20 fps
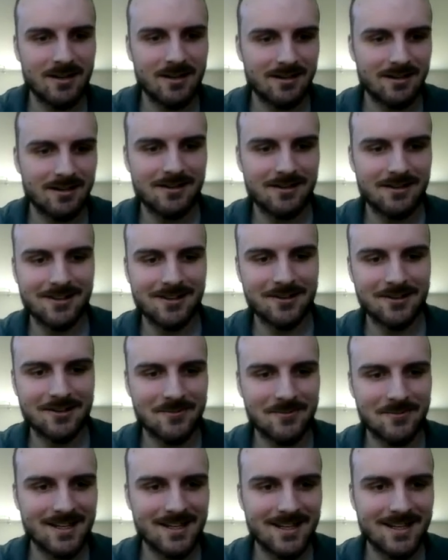
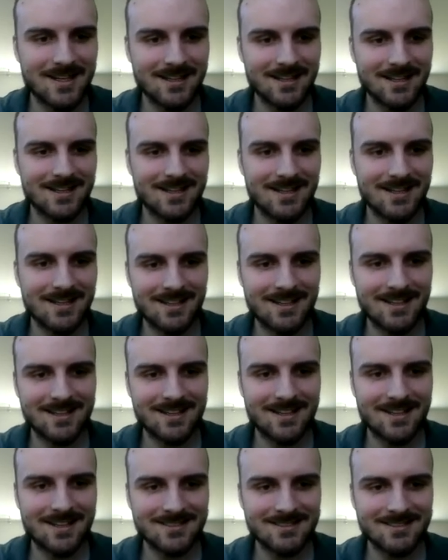Then
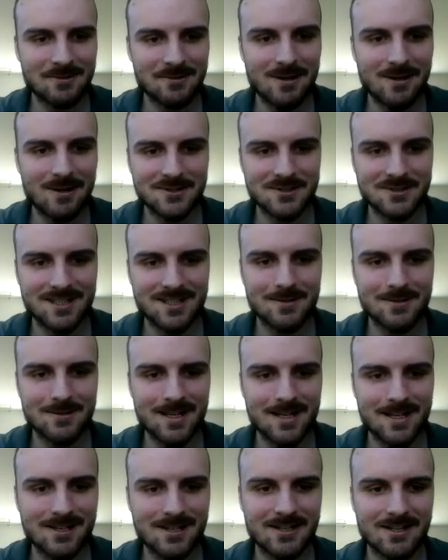let's see, a proper assignment
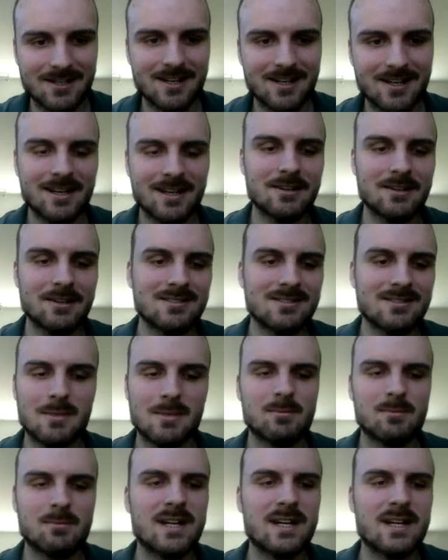header. There's some
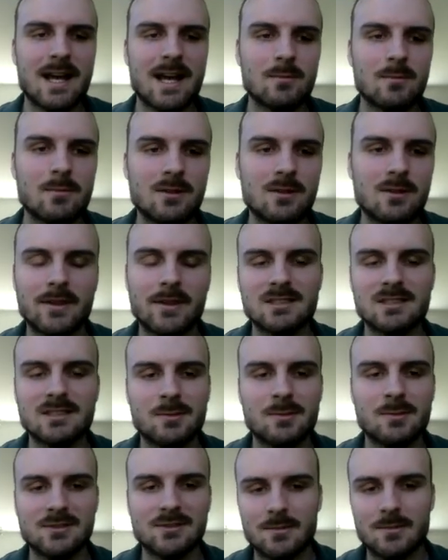preamble that's
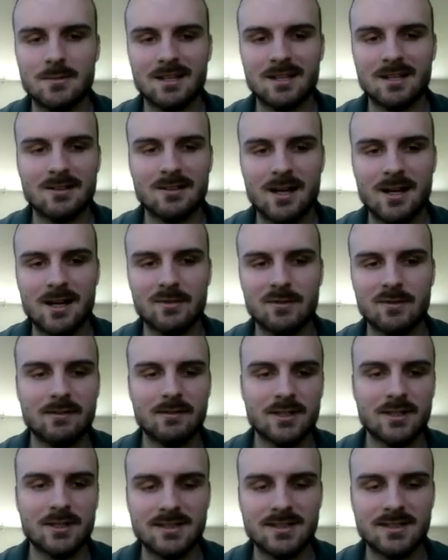supposed to be at the top of
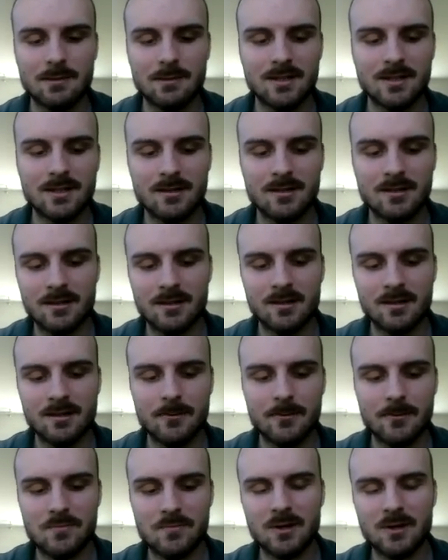every assignment
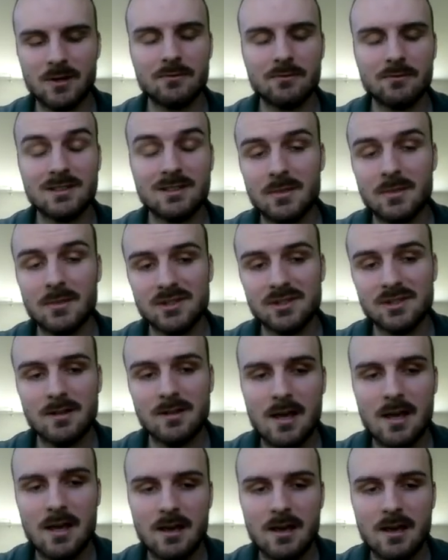or every submission.
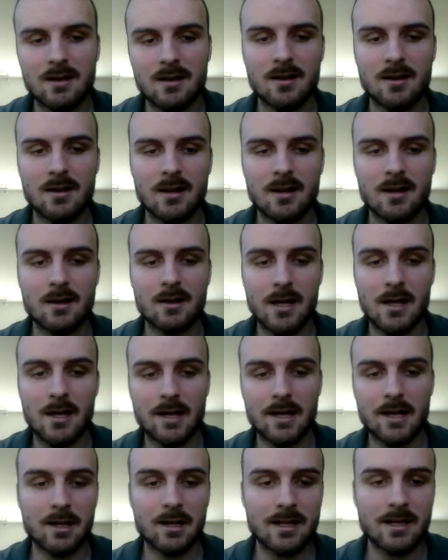
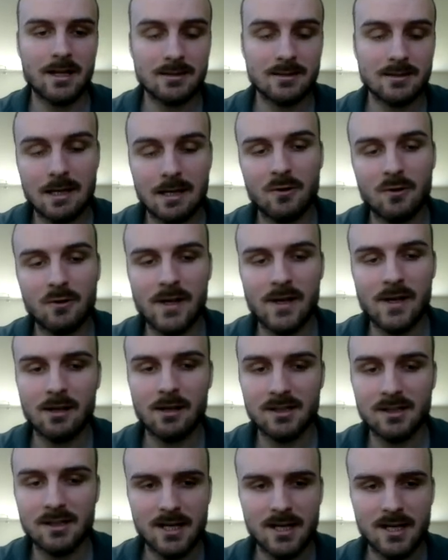That sample file
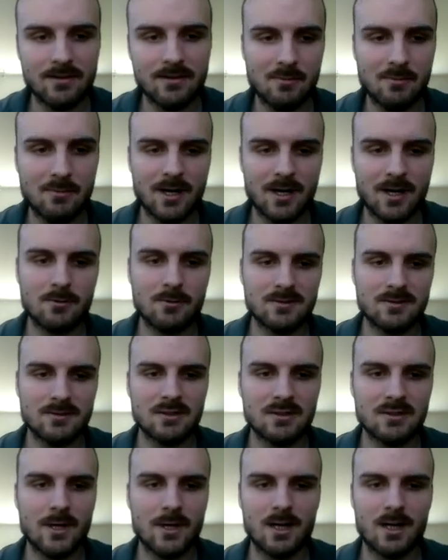doesn't have that preamble, so that's
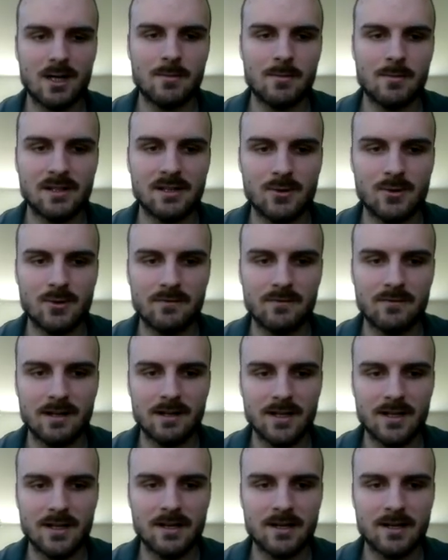why I got -25
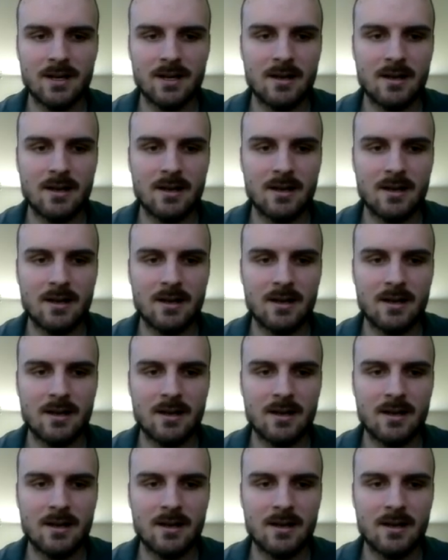there.